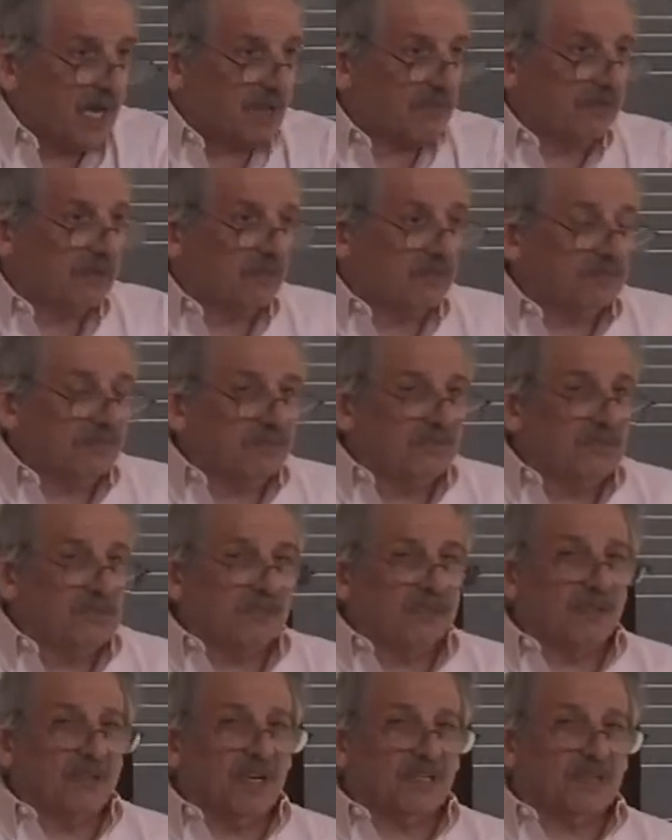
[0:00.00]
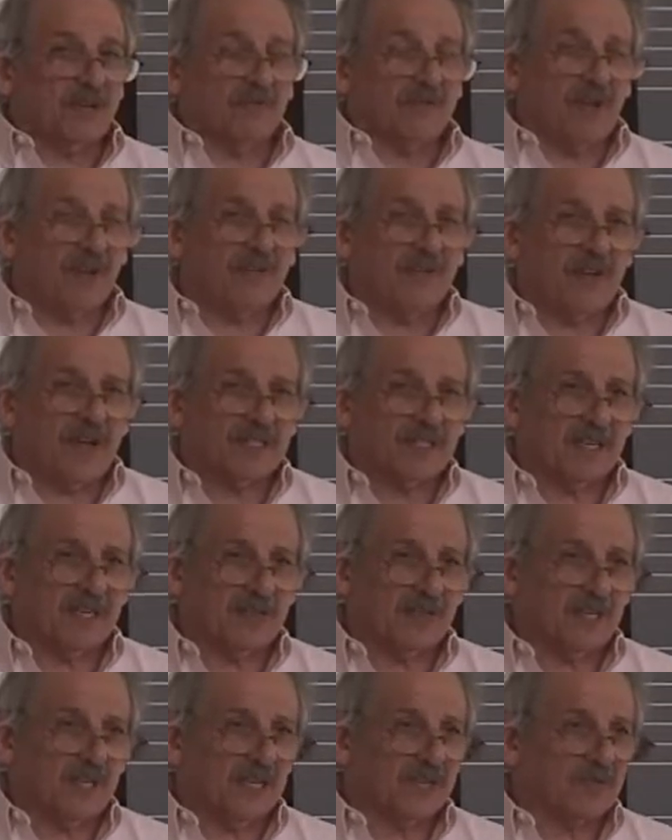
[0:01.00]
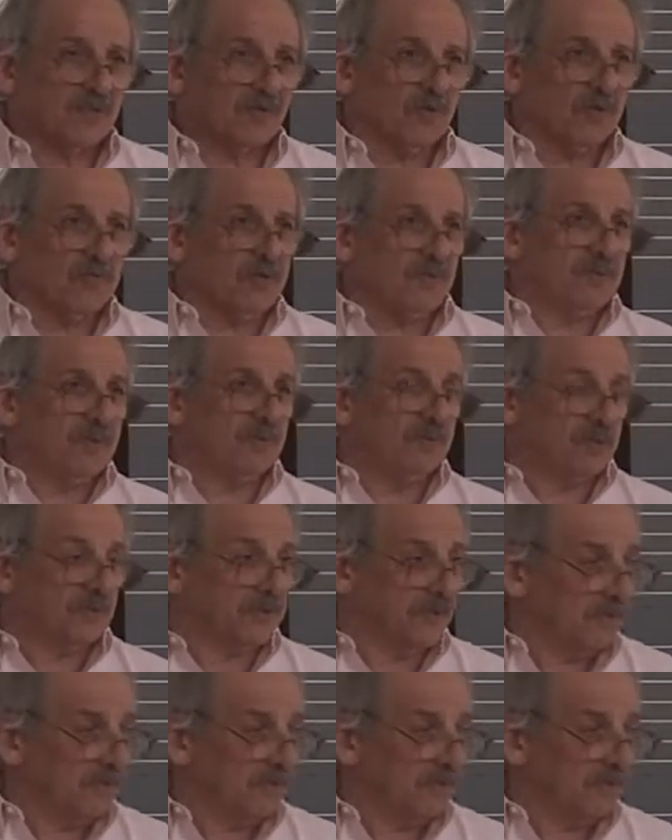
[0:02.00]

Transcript: uh, does a very fascinating thing. He has a group of people,